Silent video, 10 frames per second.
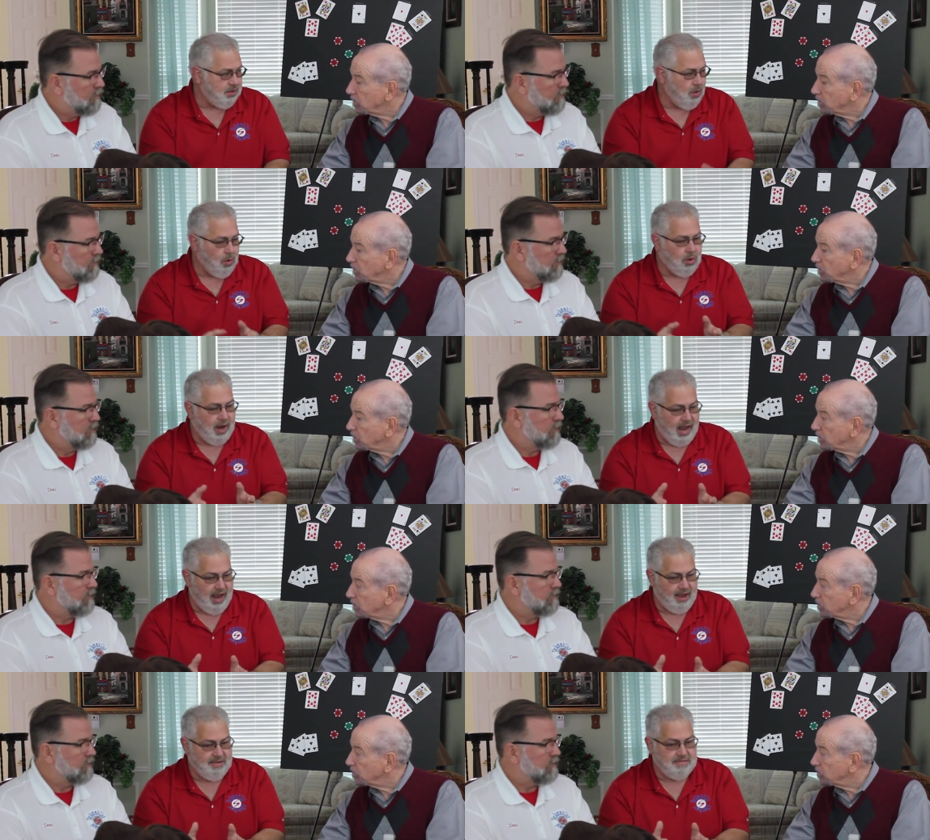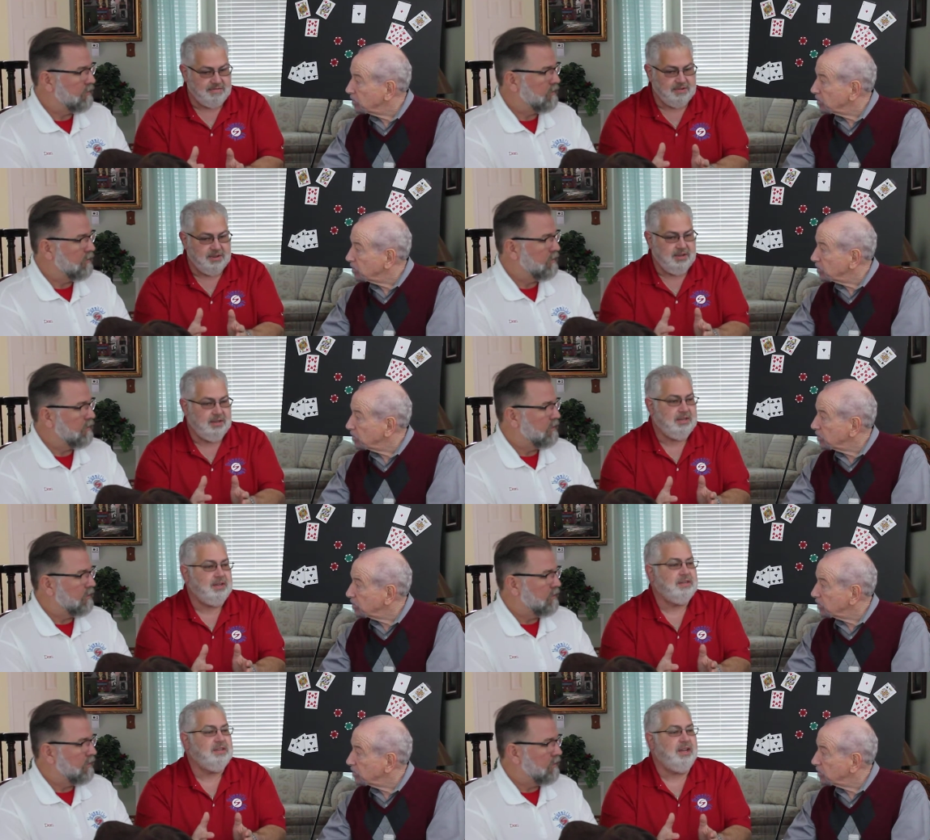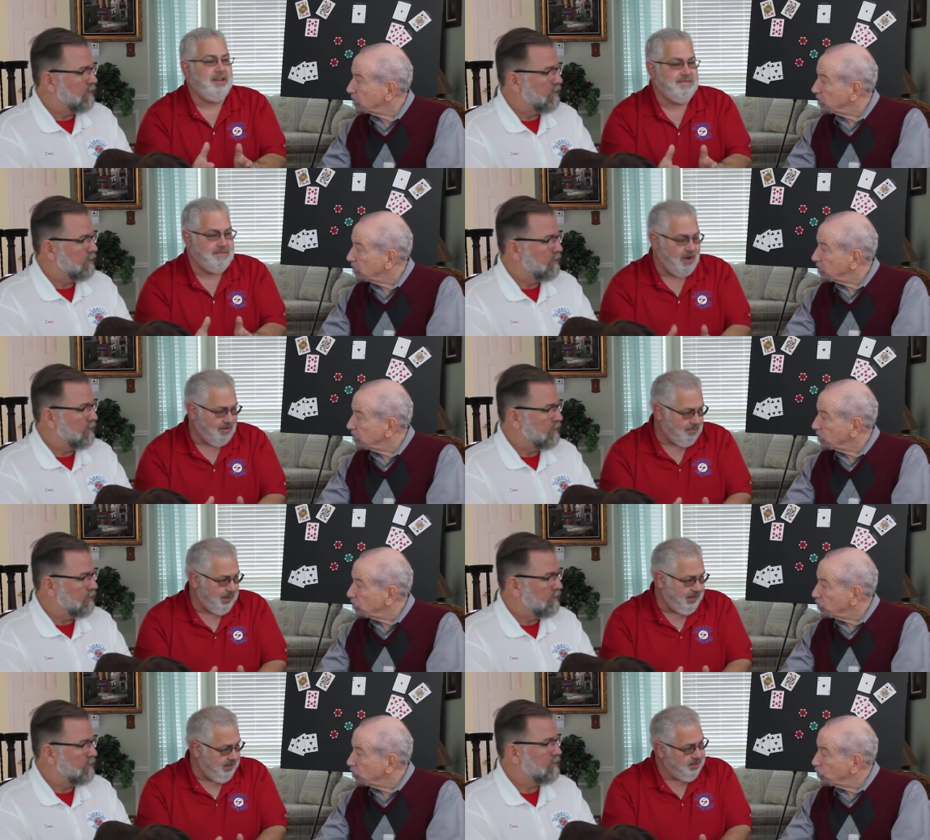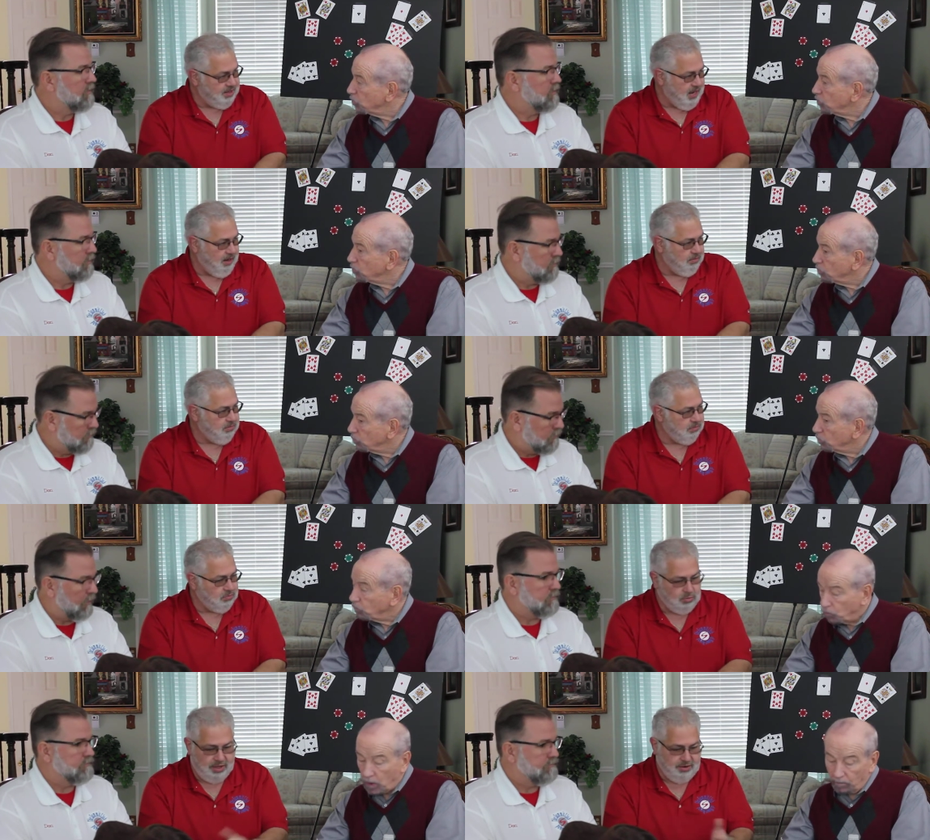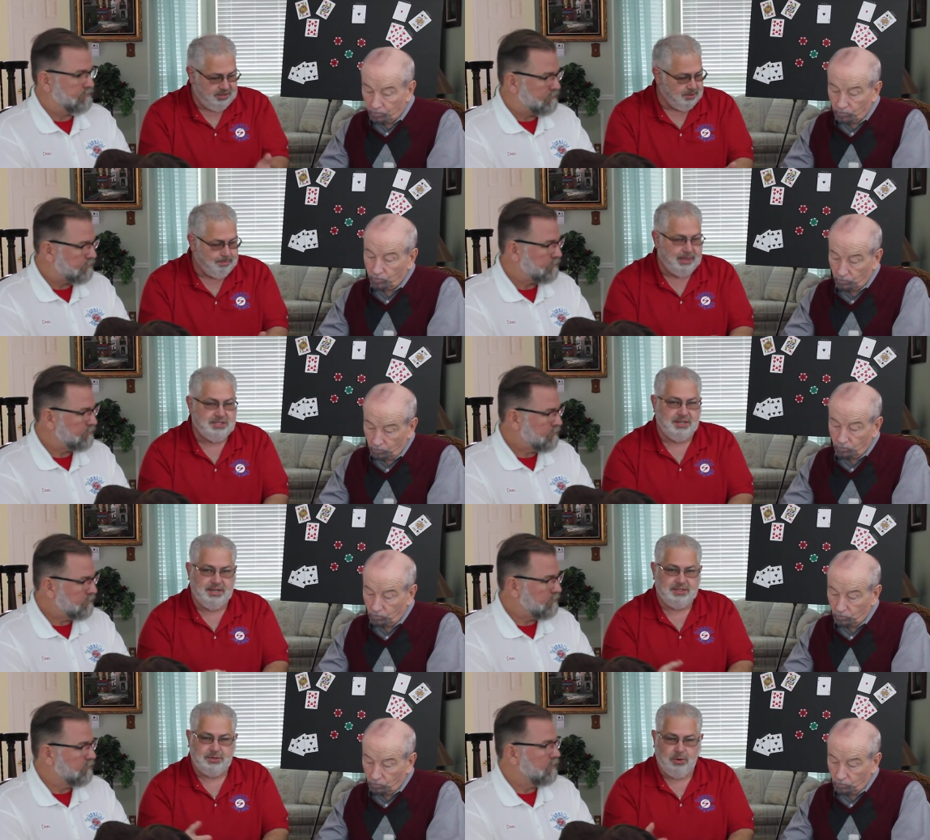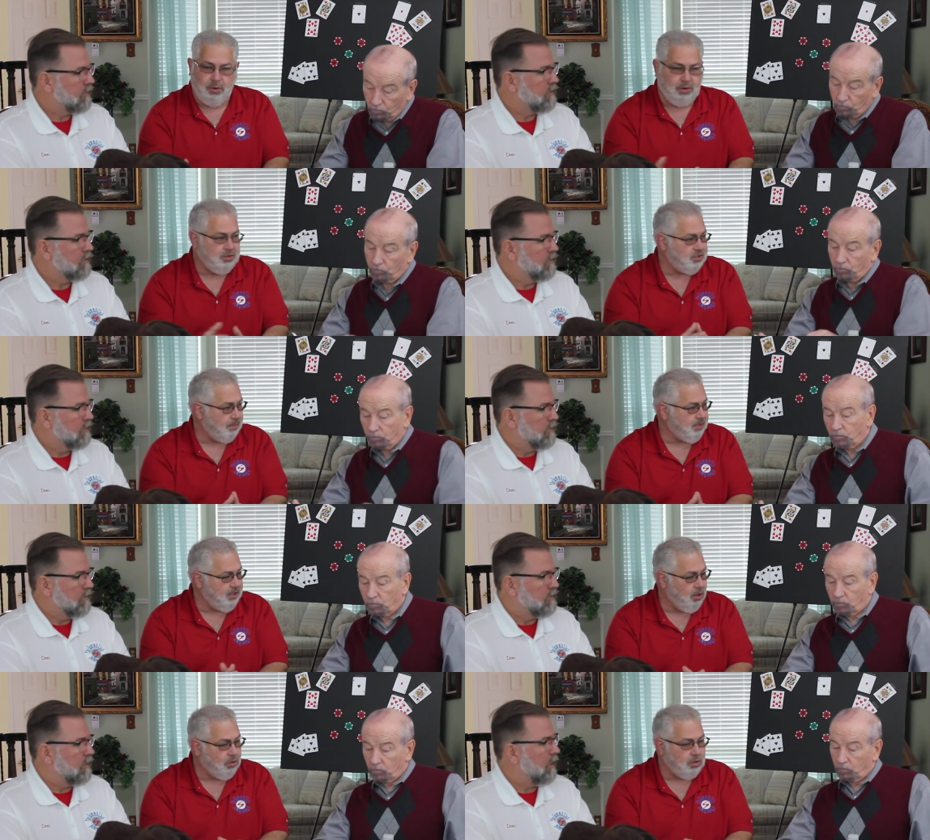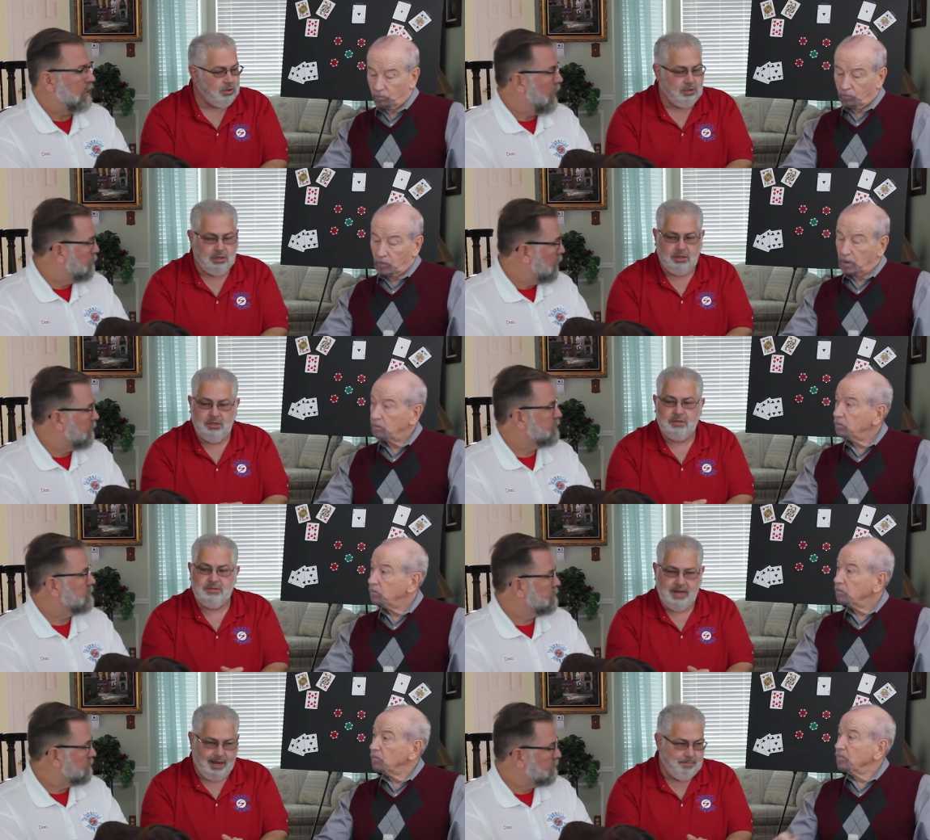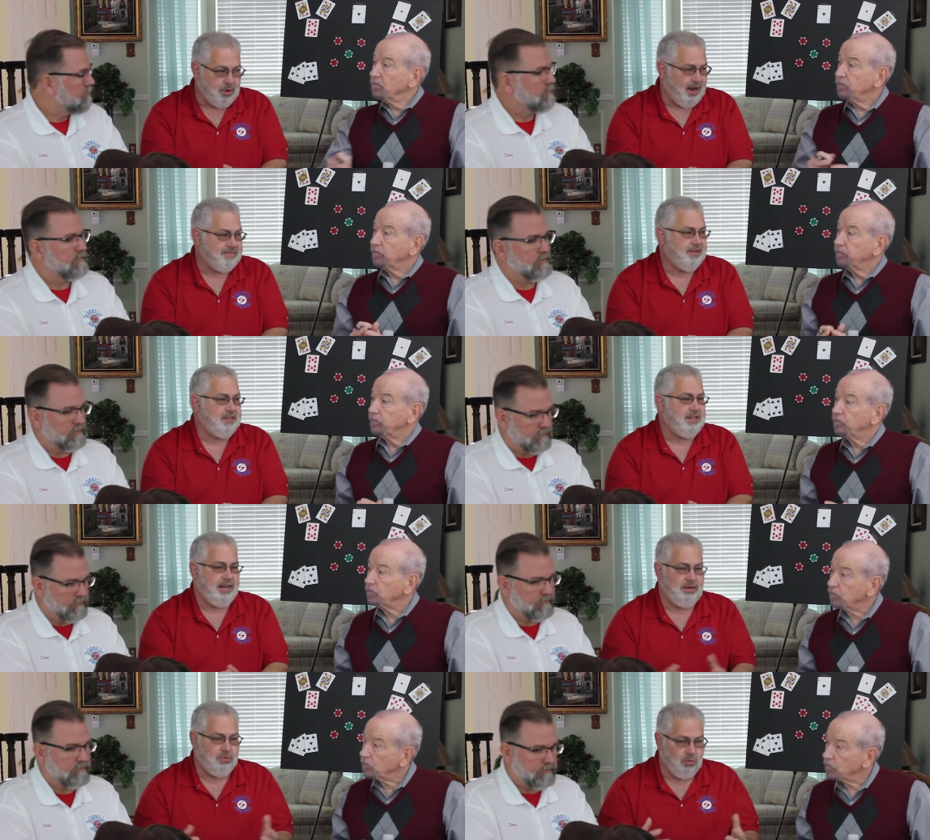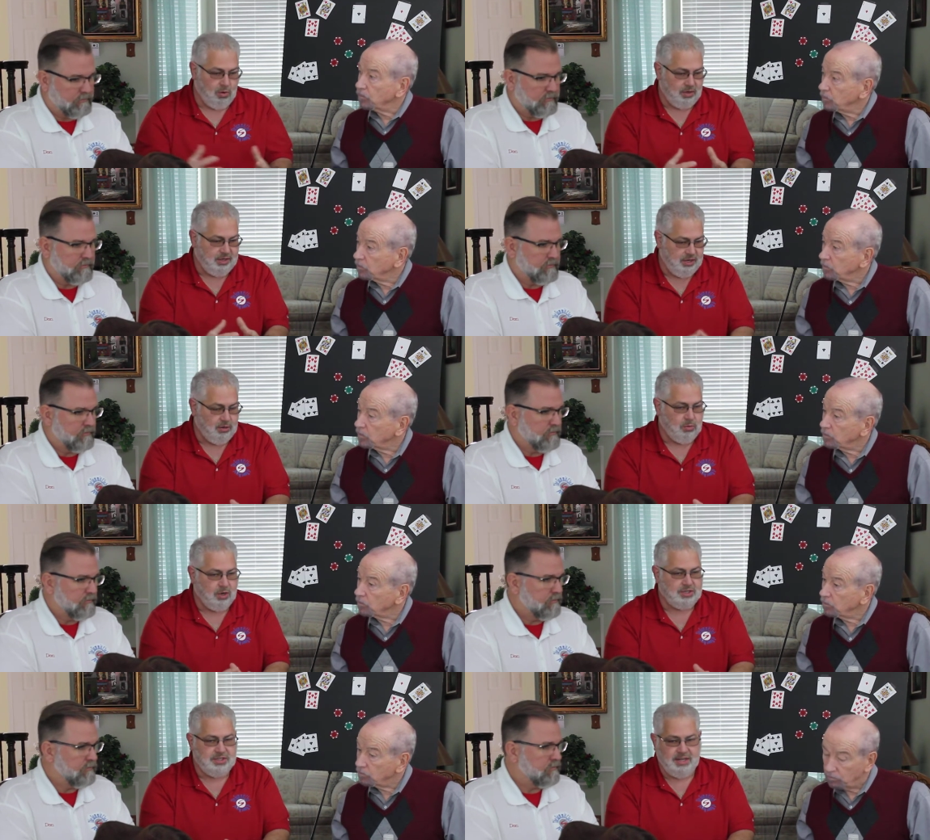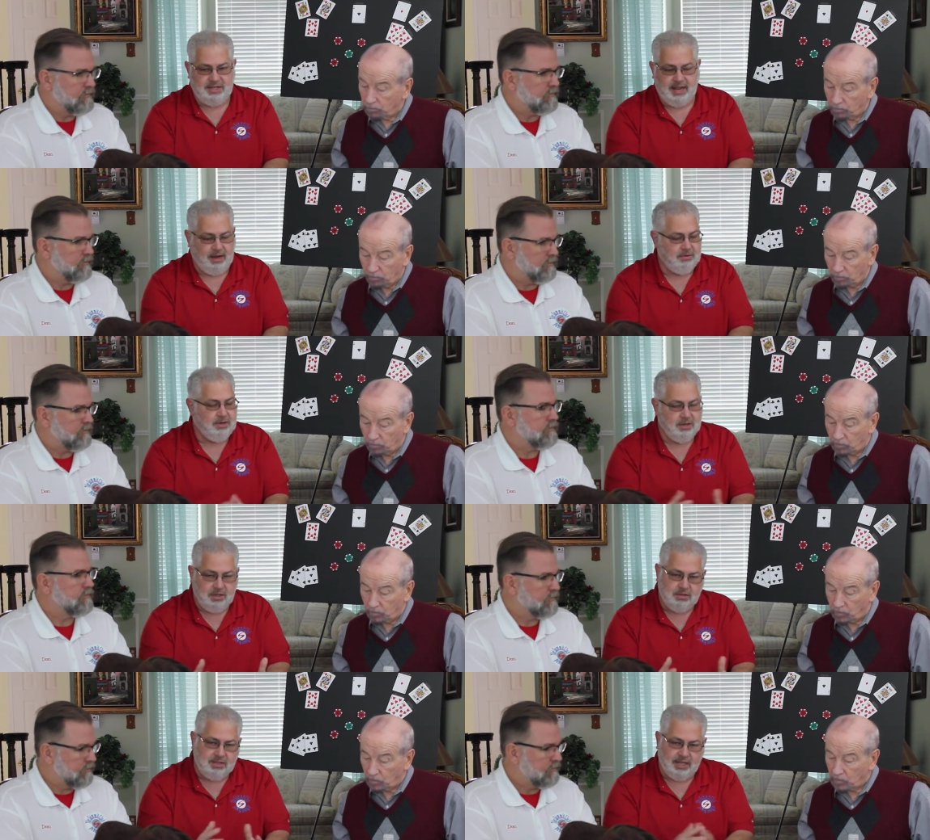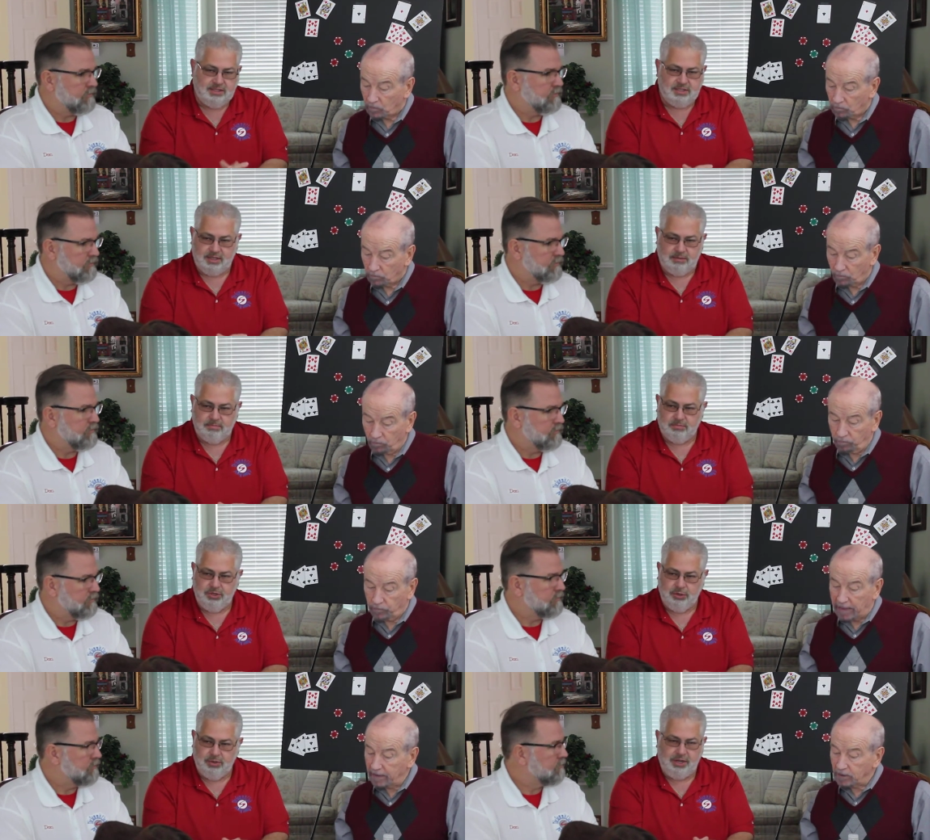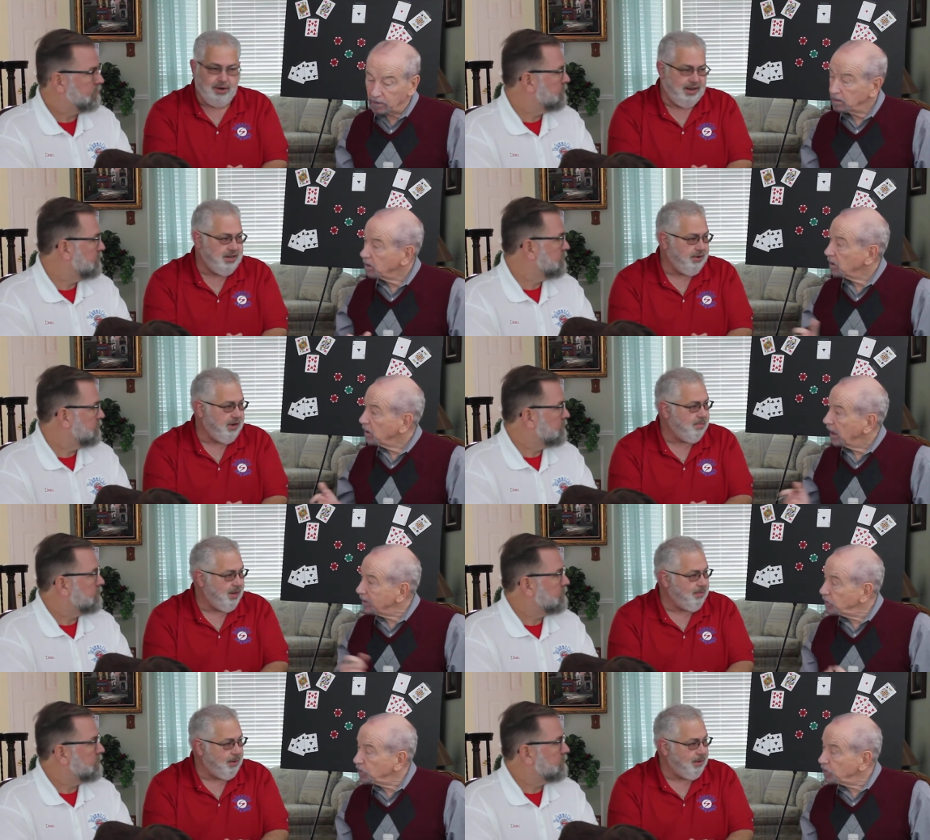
Speaker 1: or have involvement in the town. Right. Whether it's a business or something local. A nonprofit. Nonprofit that, or, you know, works in the town. That's uh, your hmm. only criteria to be As you